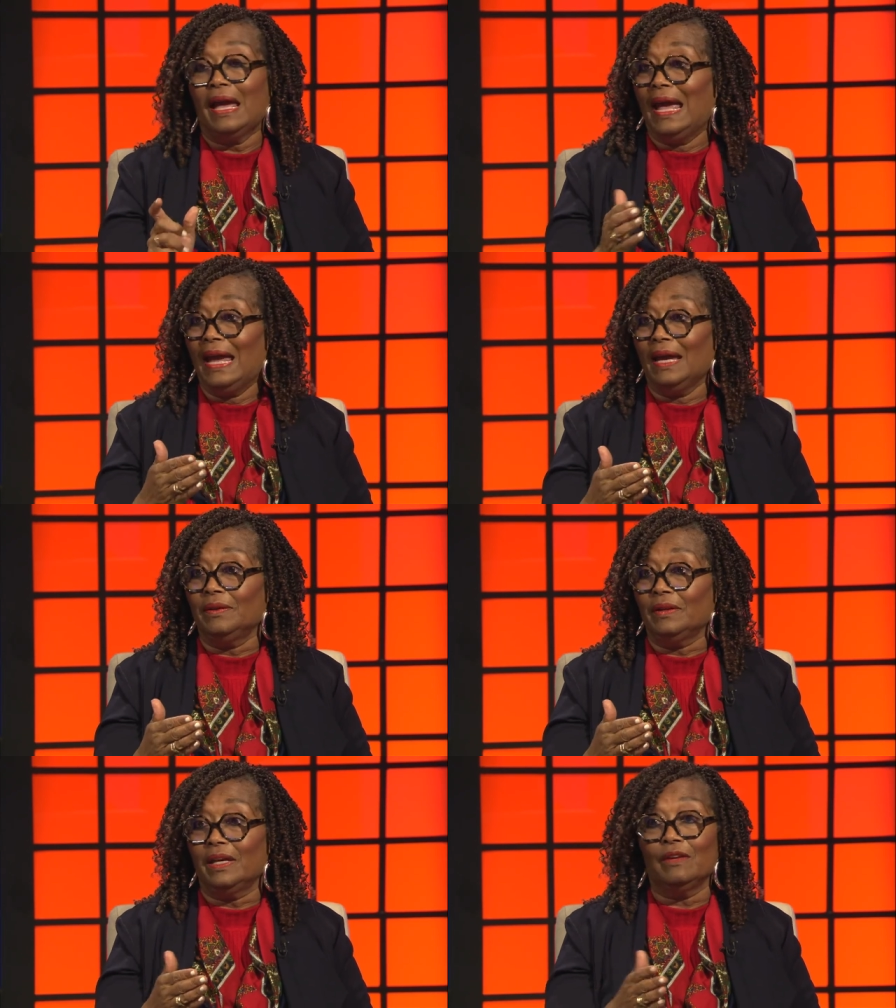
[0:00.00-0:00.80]
And
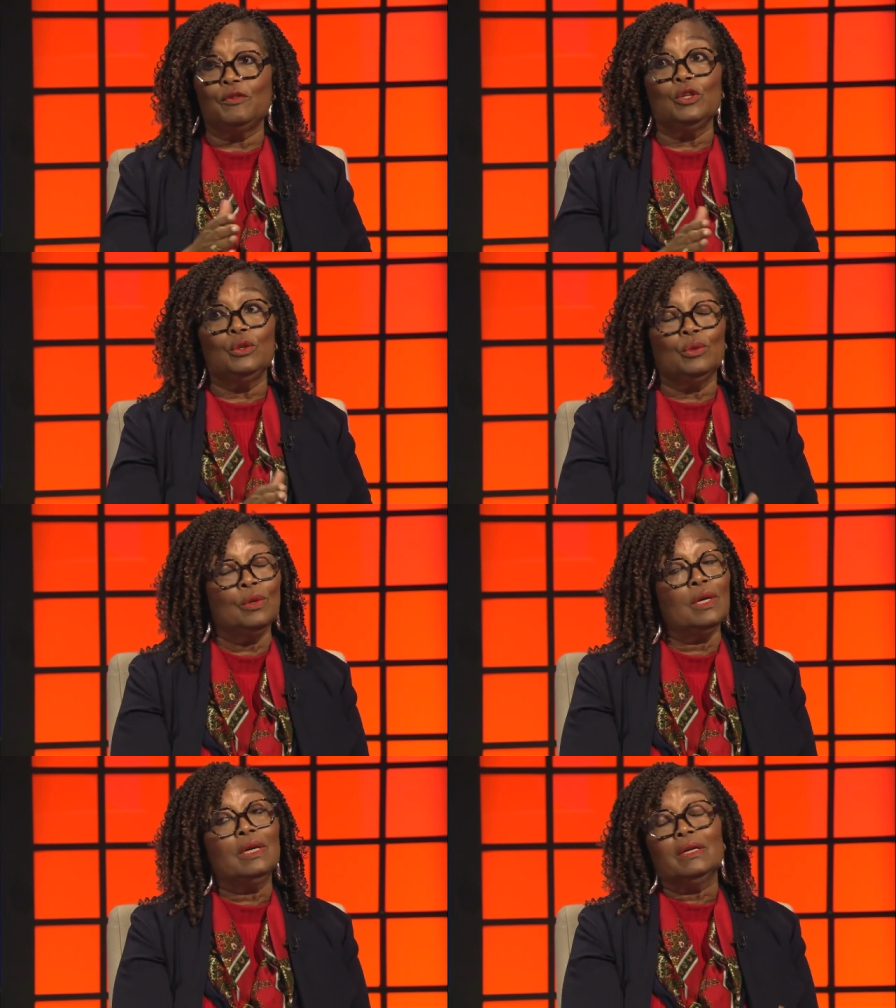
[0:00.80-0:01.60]
if you
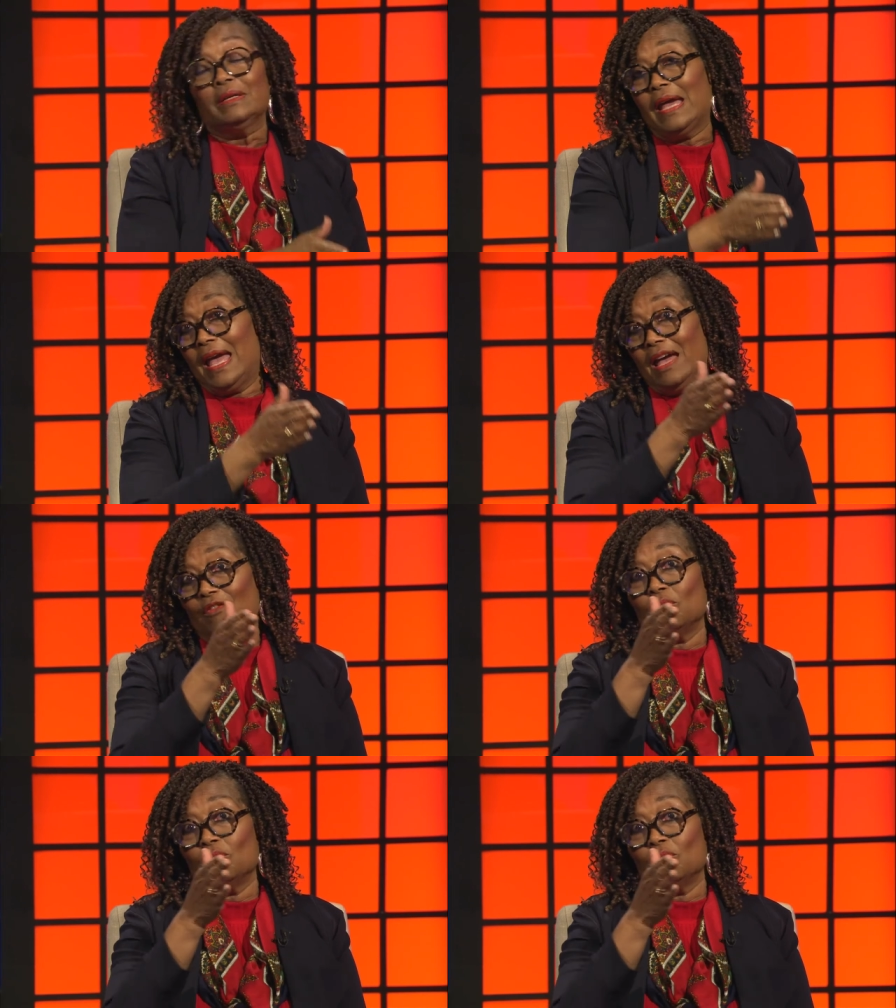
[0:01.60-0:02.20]
have